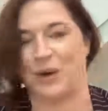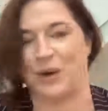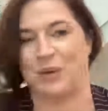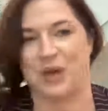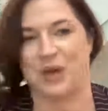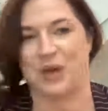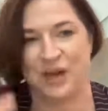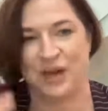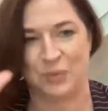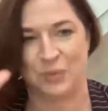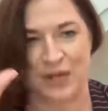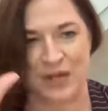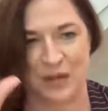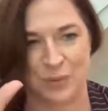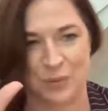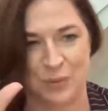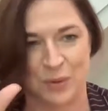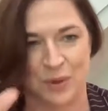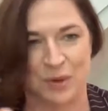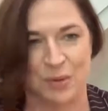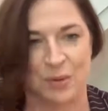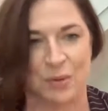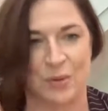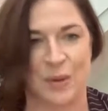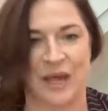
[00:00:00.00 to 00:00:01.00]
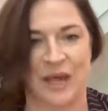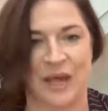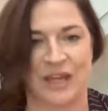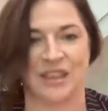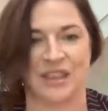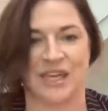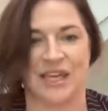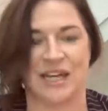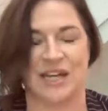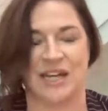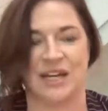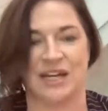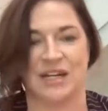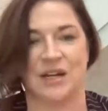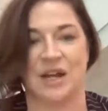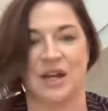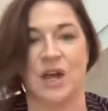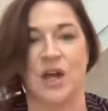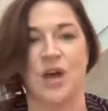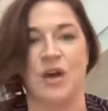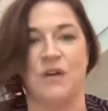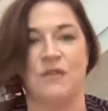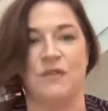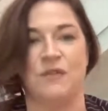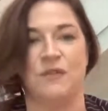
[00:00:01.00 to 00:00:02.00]
Okay, we regulated,
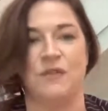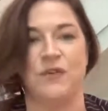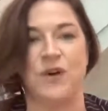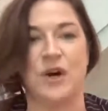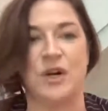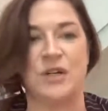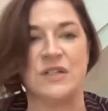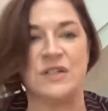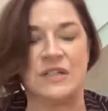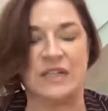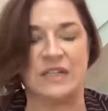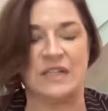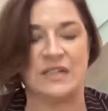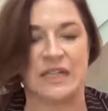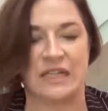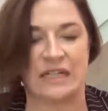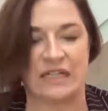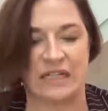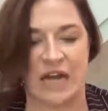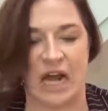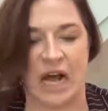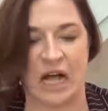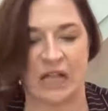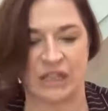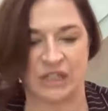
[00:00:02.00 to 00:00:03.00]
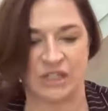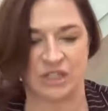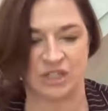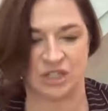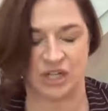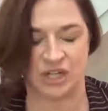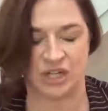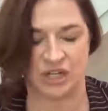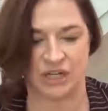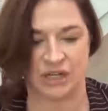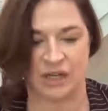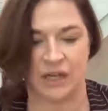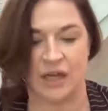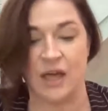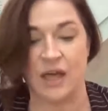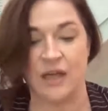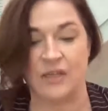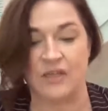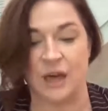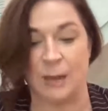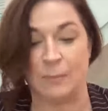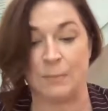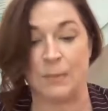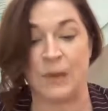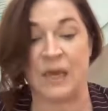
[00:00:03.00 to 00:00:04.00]
versus acknowledging
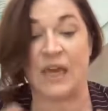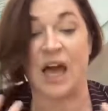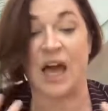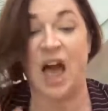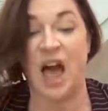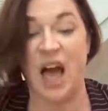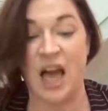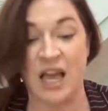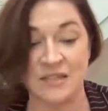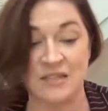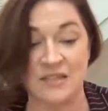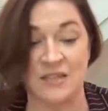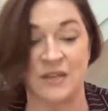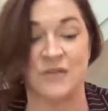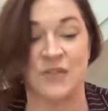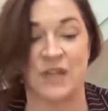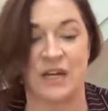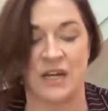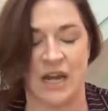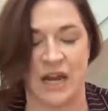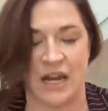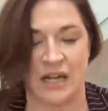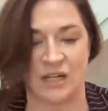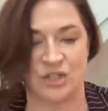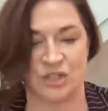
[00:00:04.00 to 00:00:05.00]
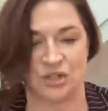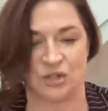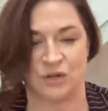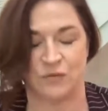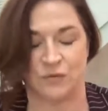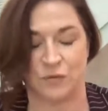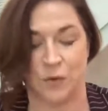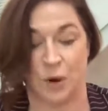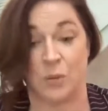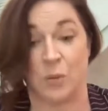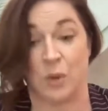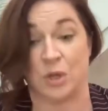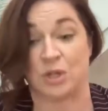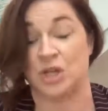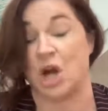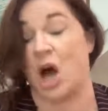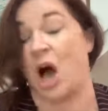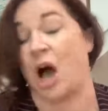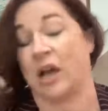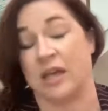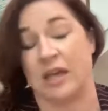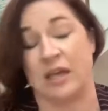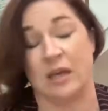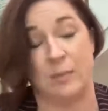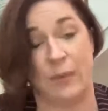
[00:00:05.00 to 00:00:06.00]
that because of the nature of what we're
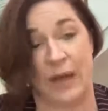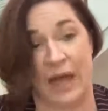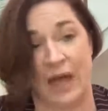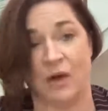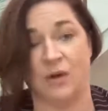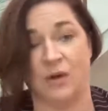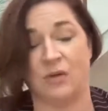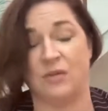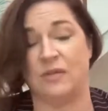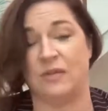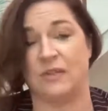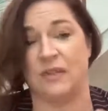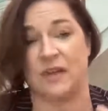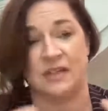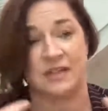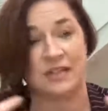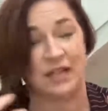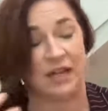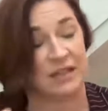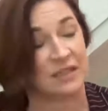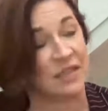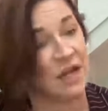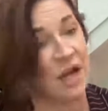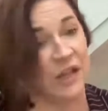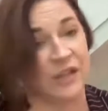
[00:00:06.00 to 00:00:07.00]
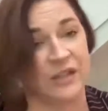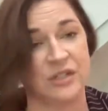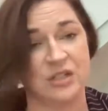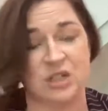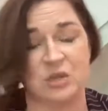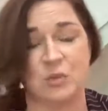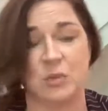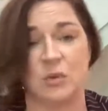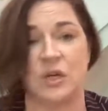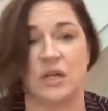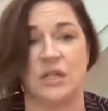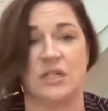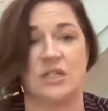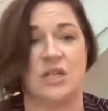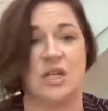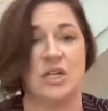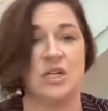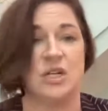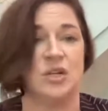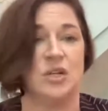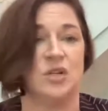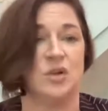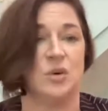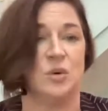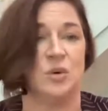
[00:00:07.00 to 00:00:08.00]
talking about, that technology will
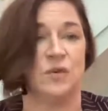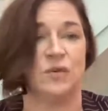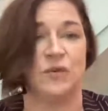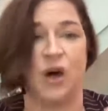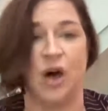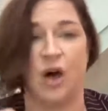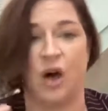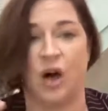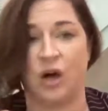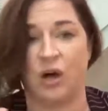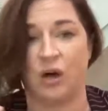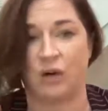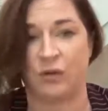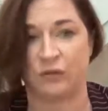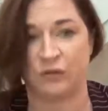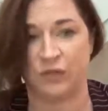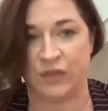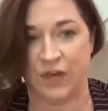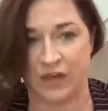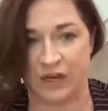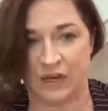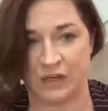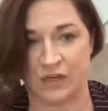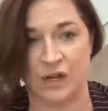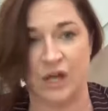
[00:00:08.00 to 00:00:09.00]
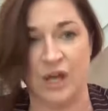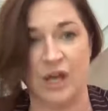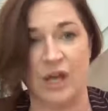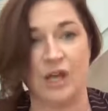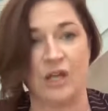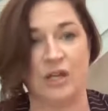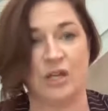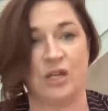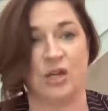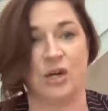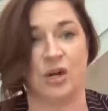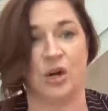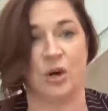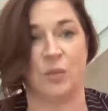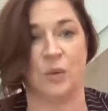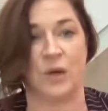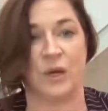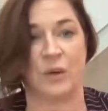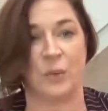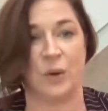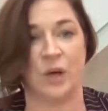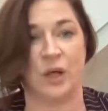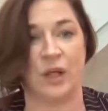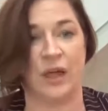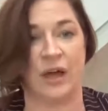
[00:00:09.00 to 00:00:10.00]
continue to evolve, that
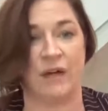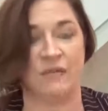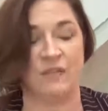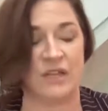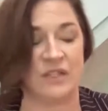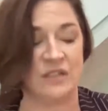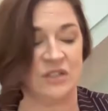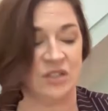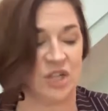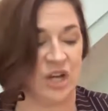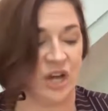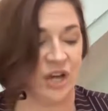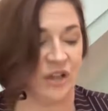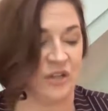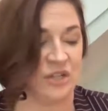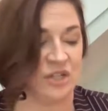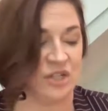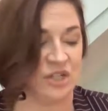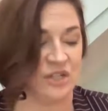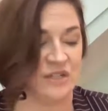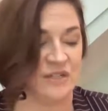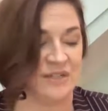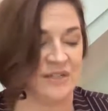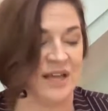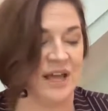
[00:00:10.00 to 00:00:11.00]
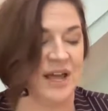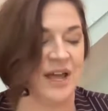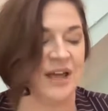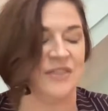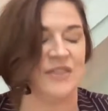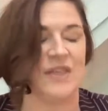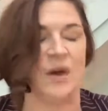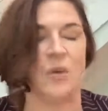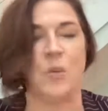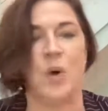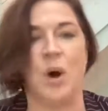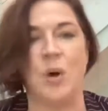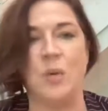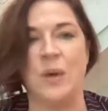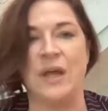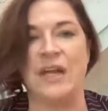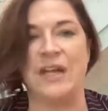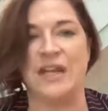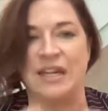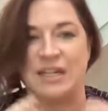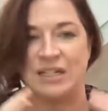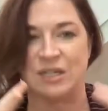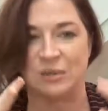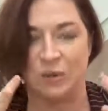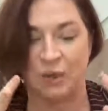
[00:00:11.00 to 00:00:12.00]
we will have these challenges, that what we
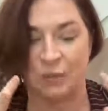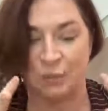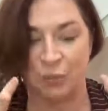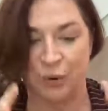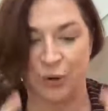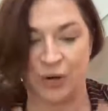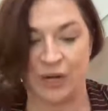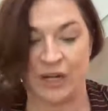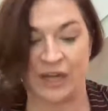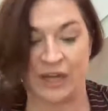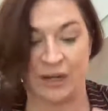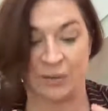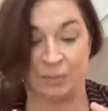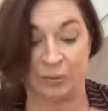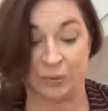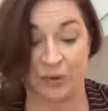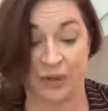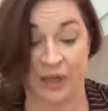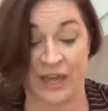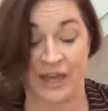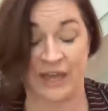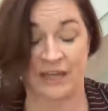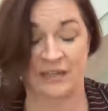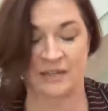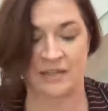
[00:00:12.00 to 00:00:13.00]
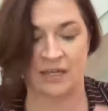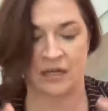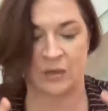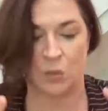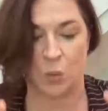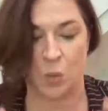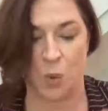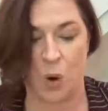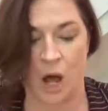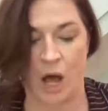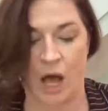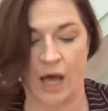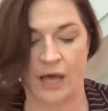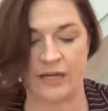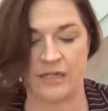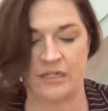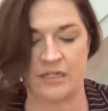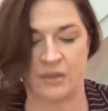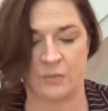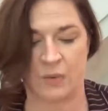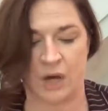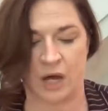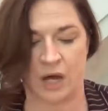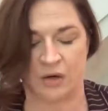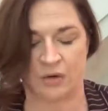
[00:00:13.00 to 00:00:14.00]
need to be putting in place, and why
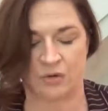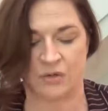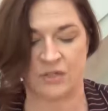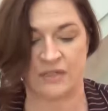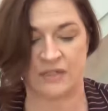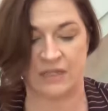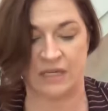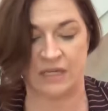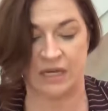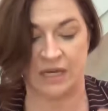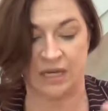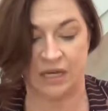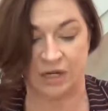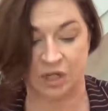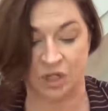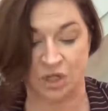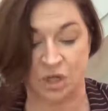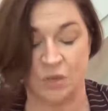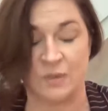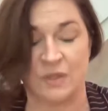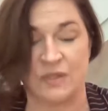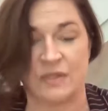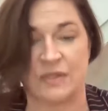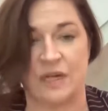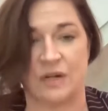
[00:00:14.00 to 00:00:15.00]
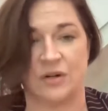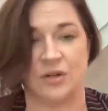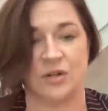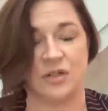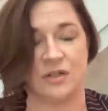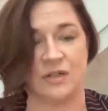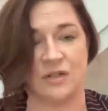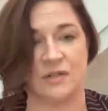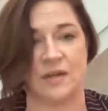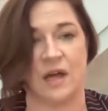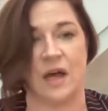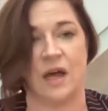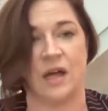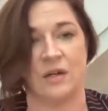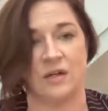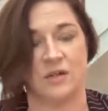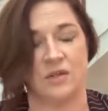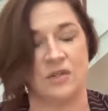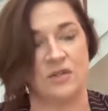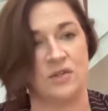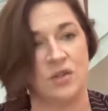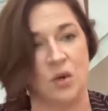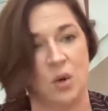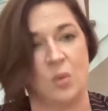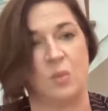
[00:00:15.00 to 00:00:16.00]
democracy and human-centered design
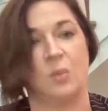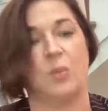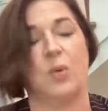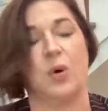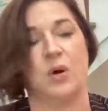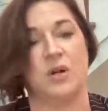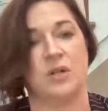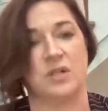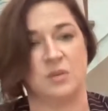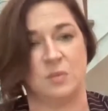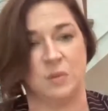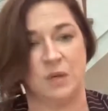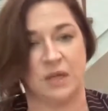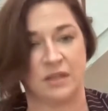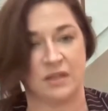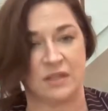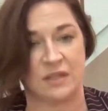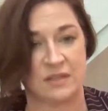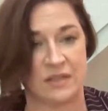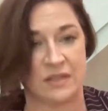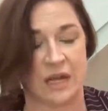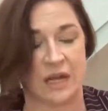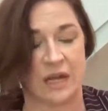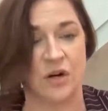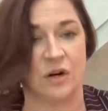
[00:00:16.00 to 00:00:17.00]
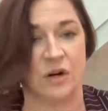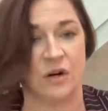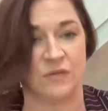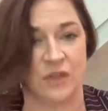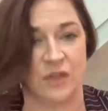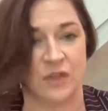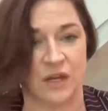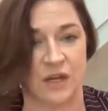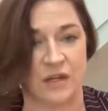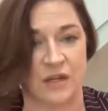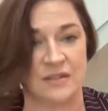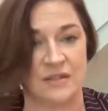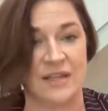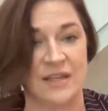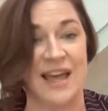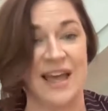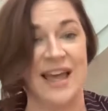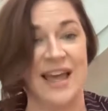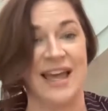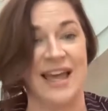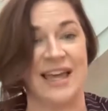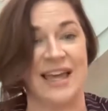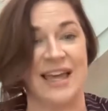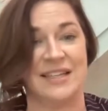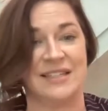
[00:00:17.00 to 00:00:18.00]
is so important to be at the center of this,
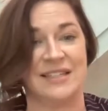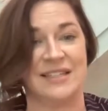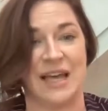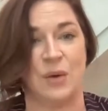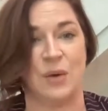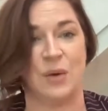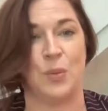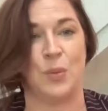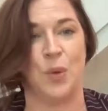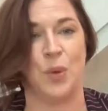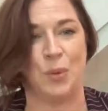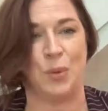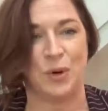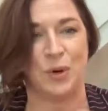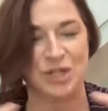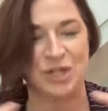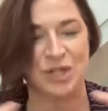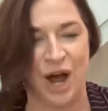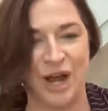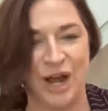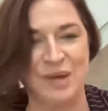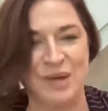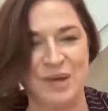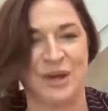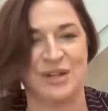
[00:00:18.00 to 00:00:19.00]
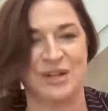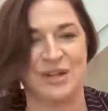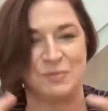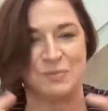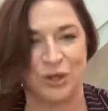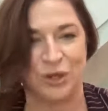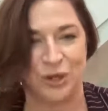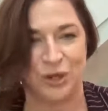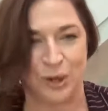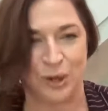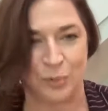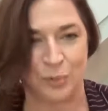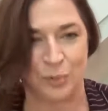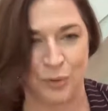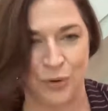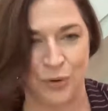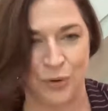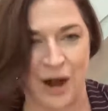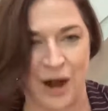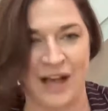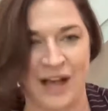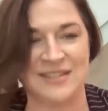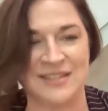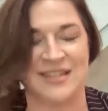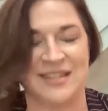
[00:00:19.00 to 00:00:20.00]
is that what we're talking about is building a
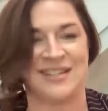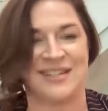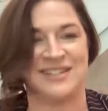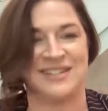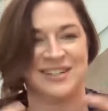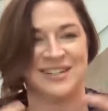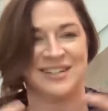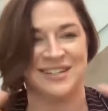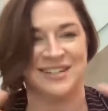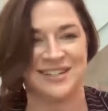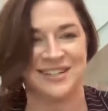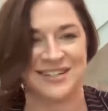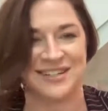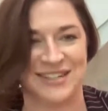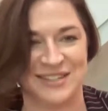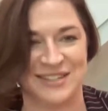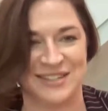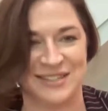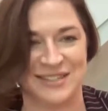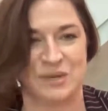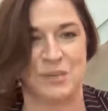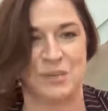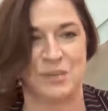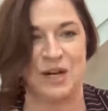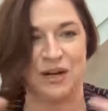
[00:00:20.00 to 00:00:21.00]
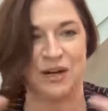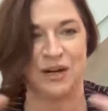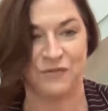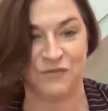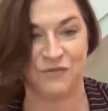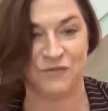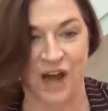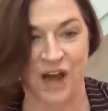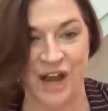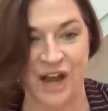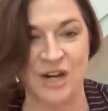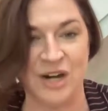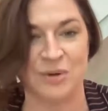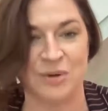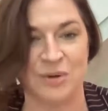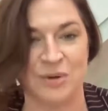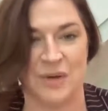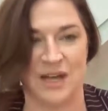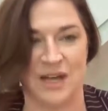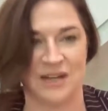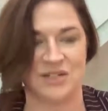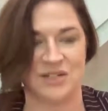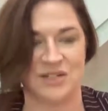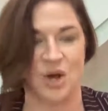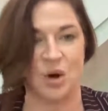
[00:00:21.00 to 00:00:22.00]
process and a system and an
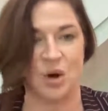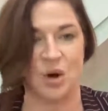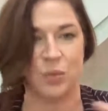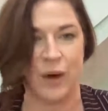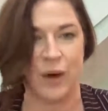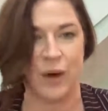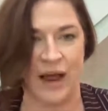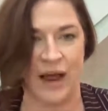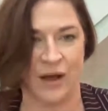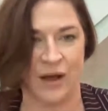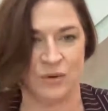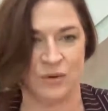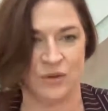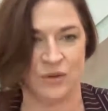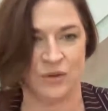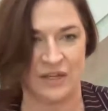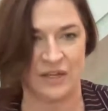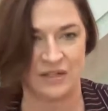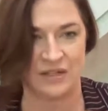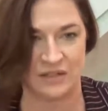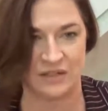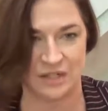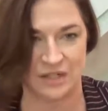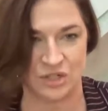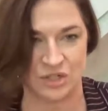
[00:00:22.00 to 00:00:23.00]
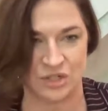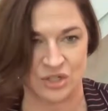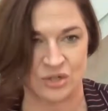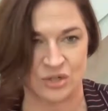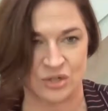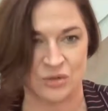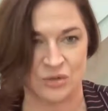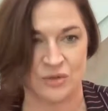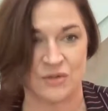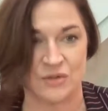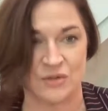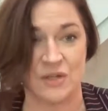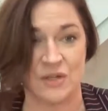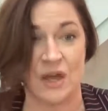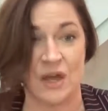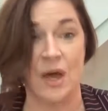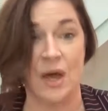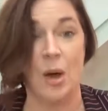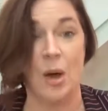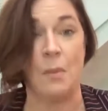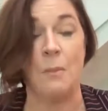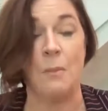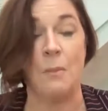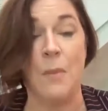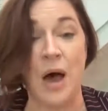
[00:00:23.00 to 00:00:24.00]
environment around these issues,
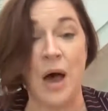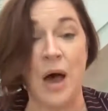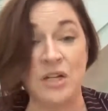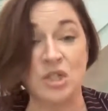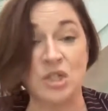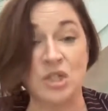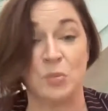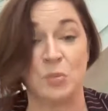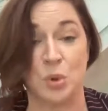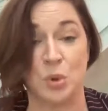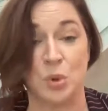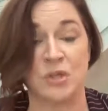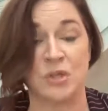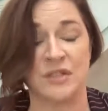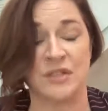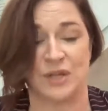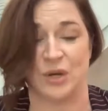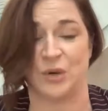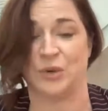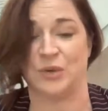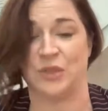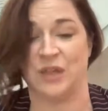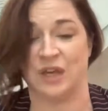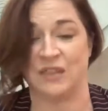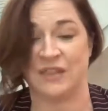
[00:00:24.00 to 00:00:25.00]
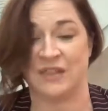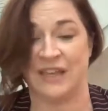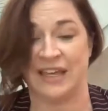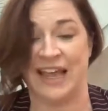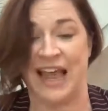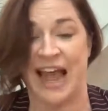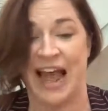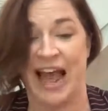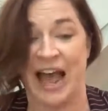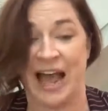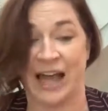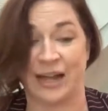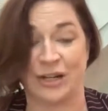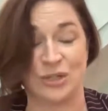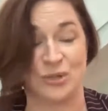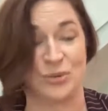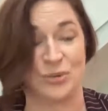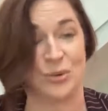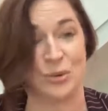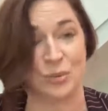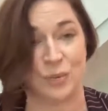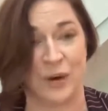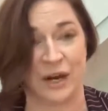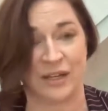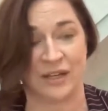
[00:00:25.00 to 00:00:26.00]
much more so than the
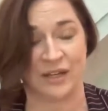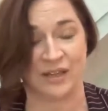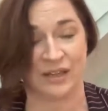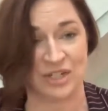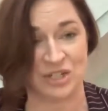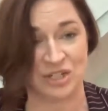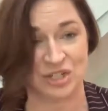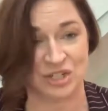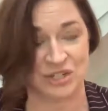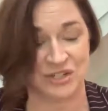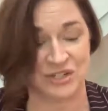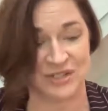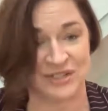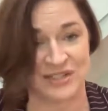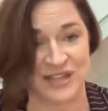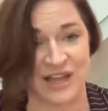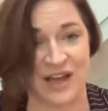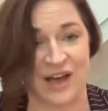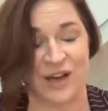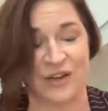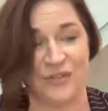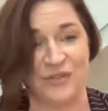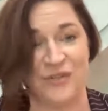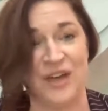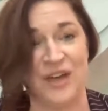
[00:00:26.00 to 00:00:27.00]
actual regulation itself.